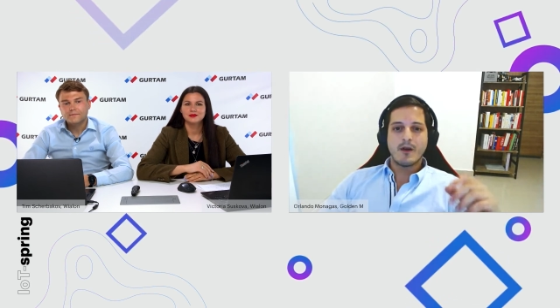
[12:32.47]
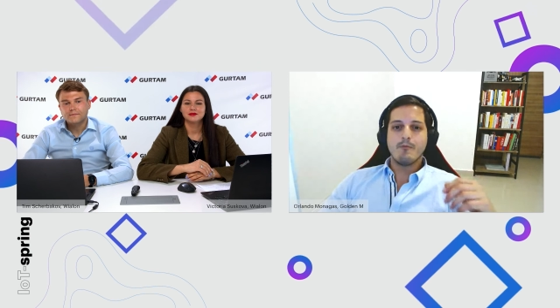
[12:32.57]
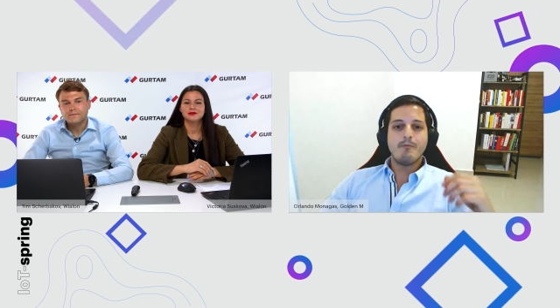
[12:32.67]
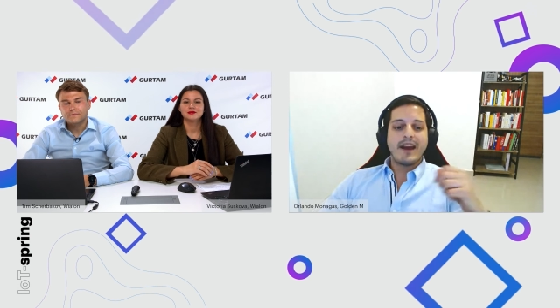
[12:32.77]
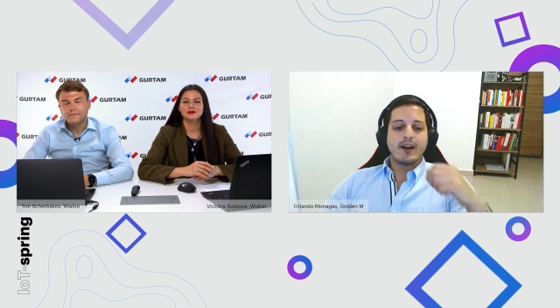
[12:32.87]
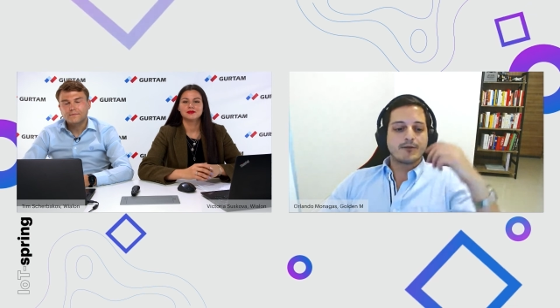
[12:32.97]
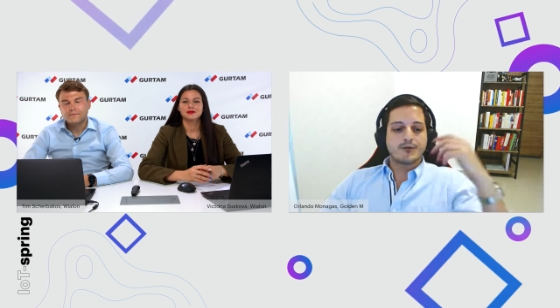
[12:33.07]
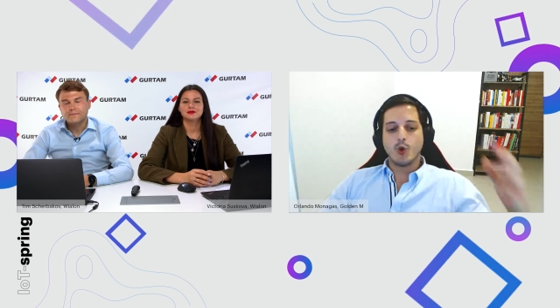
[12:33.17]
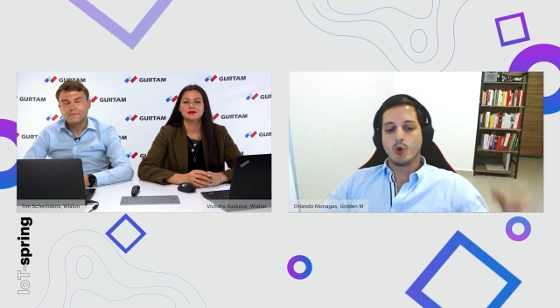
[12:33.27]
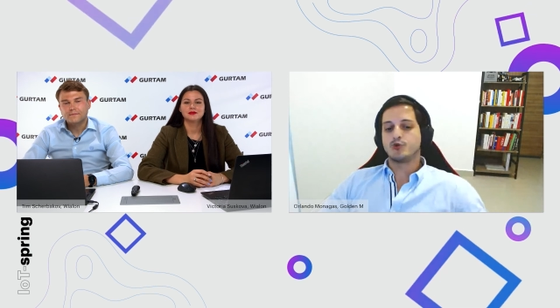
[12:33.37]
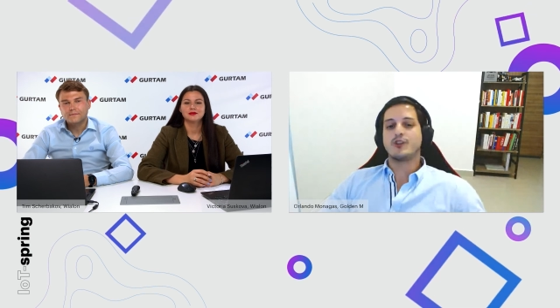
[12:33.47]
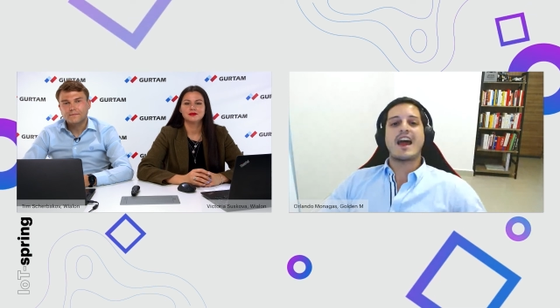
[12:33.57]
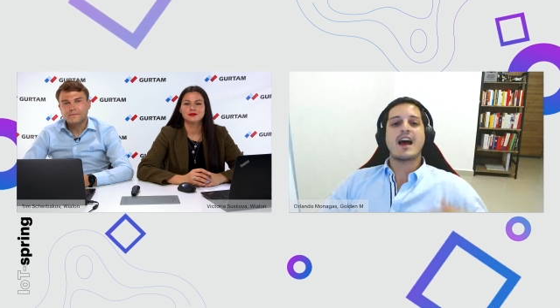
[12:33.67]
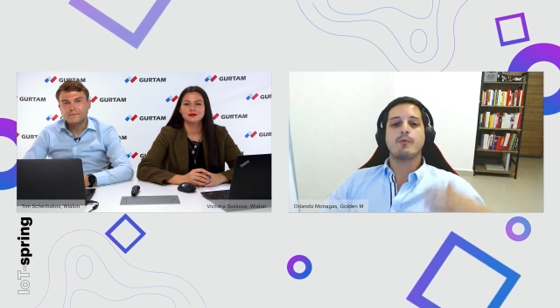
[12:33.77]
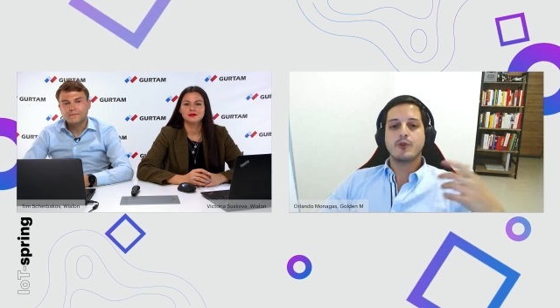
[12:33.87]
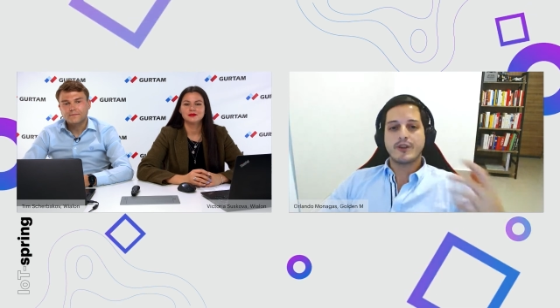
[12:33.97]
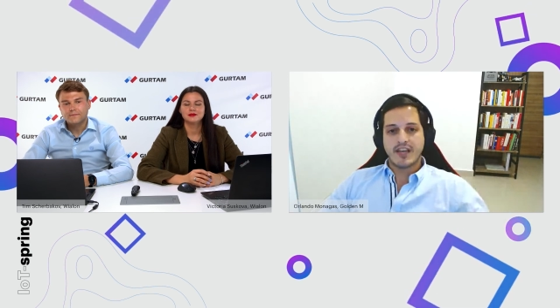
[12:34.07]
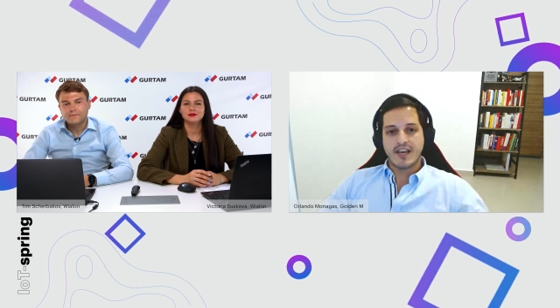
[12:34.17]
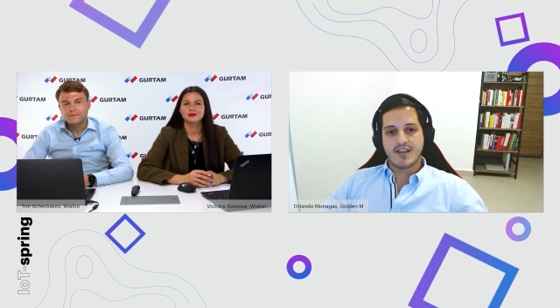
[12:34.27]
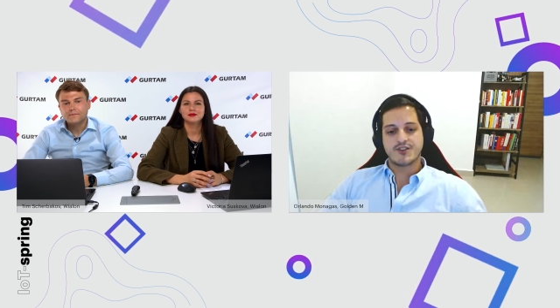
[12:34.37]
made of tools,
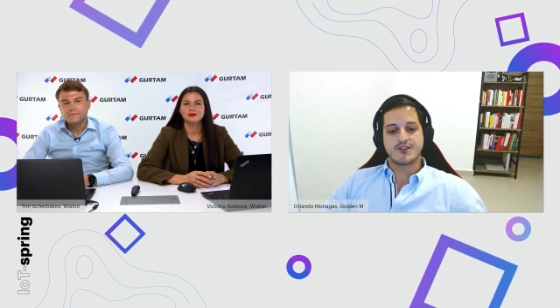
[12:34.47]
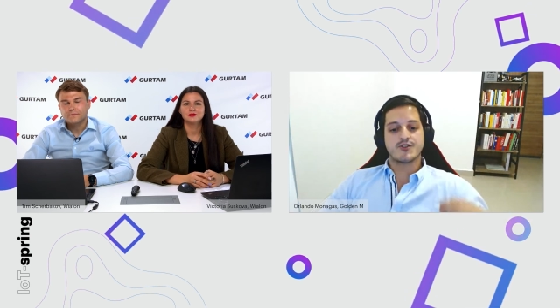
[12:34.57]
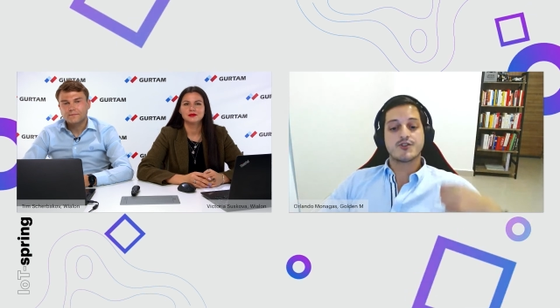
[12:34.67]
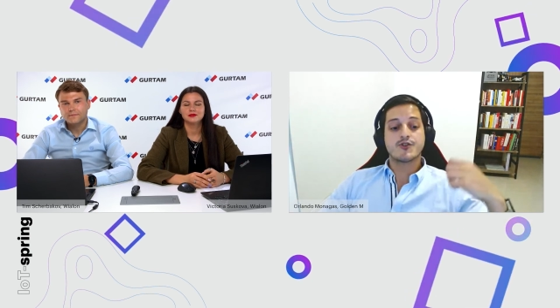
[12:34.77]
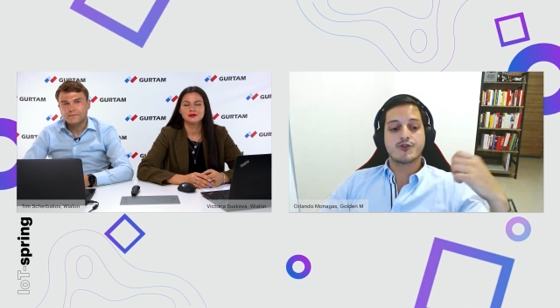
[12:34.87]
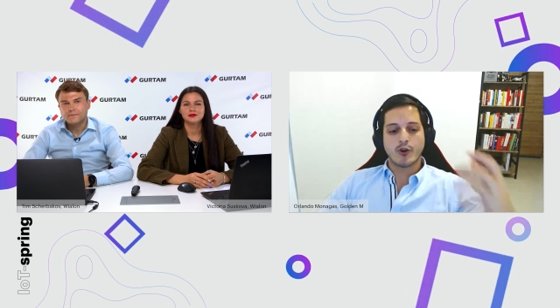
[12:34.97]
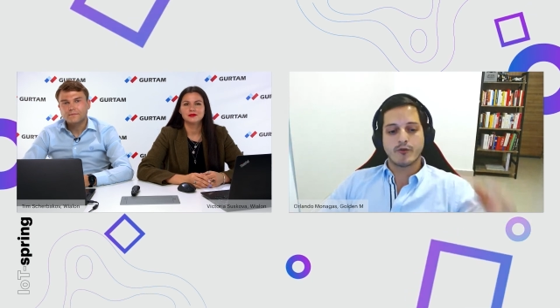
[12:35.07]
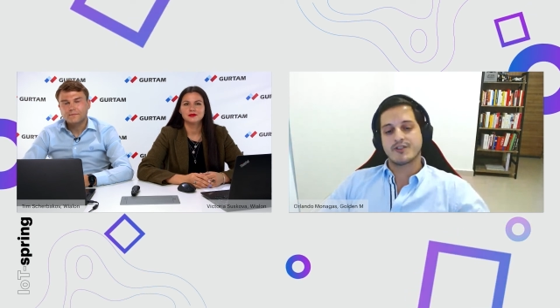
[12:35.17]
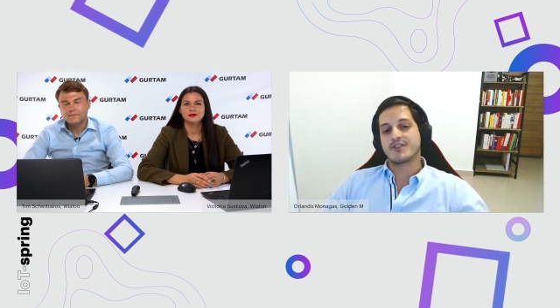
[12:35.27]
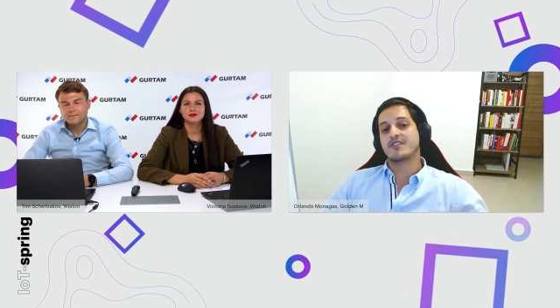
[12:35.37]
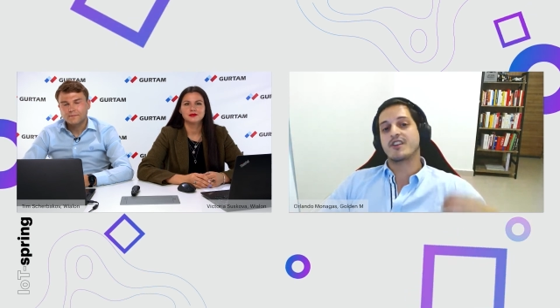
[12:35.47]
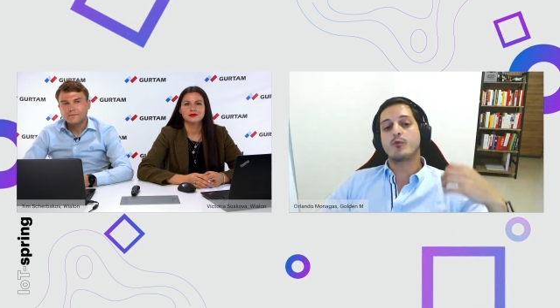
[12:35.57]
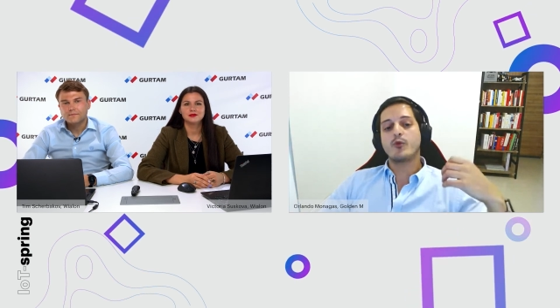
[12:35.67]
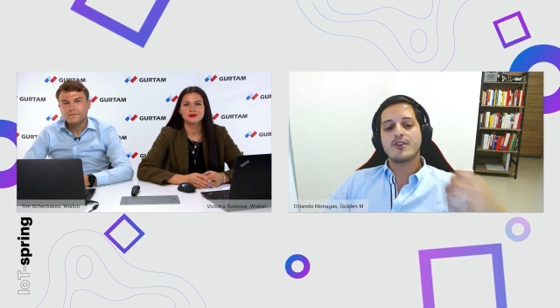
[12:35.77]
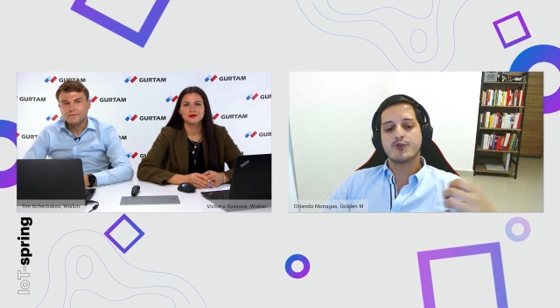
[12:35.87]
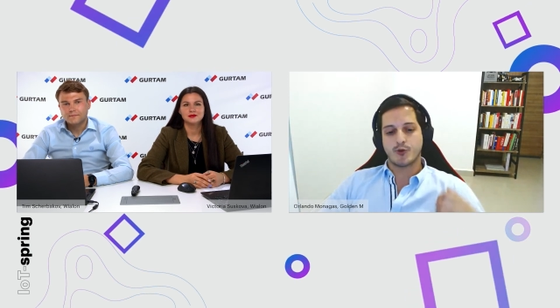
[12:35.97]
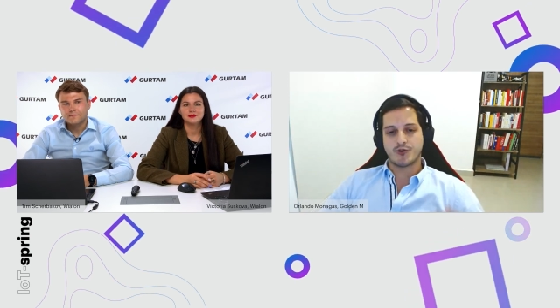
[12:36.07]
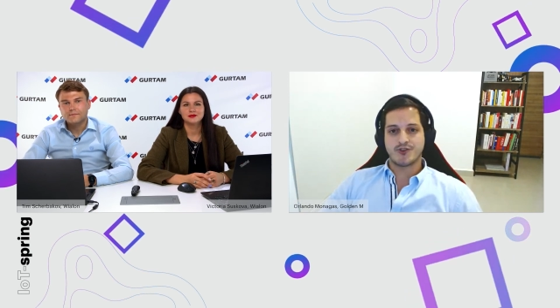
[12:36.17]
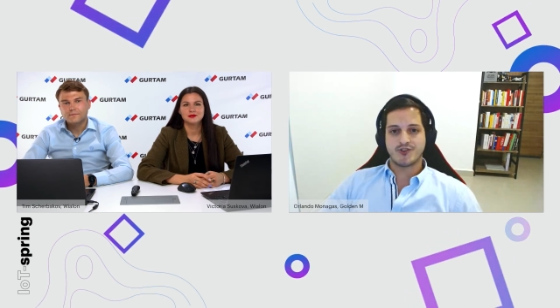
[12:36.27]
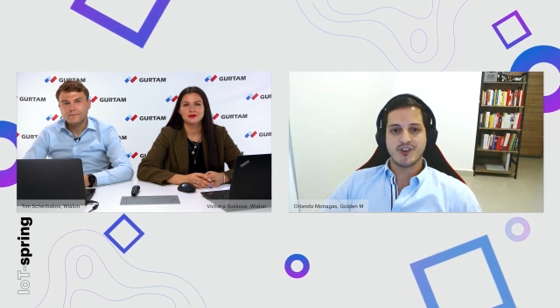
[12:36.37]
applications, services, and
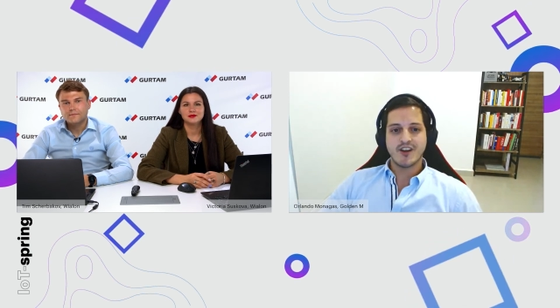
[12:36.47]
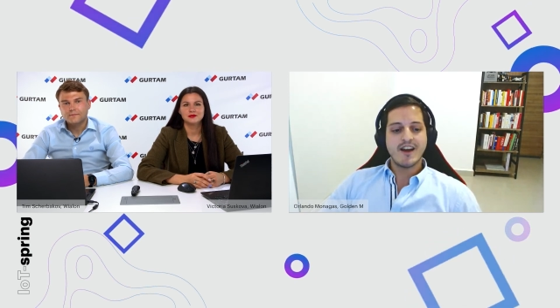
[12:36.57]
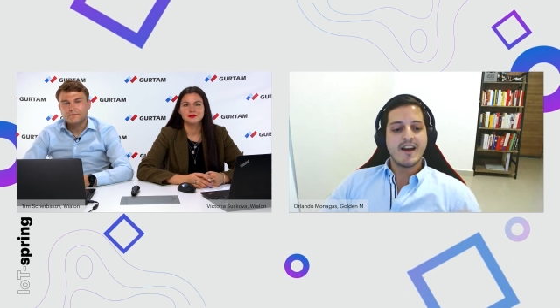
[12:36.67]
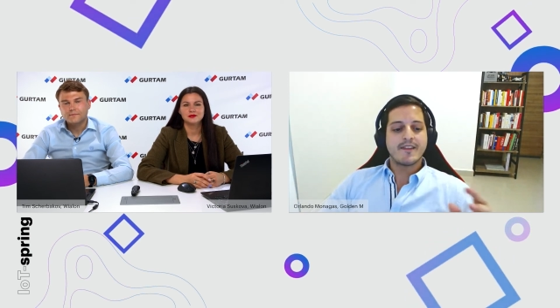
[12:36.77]
resources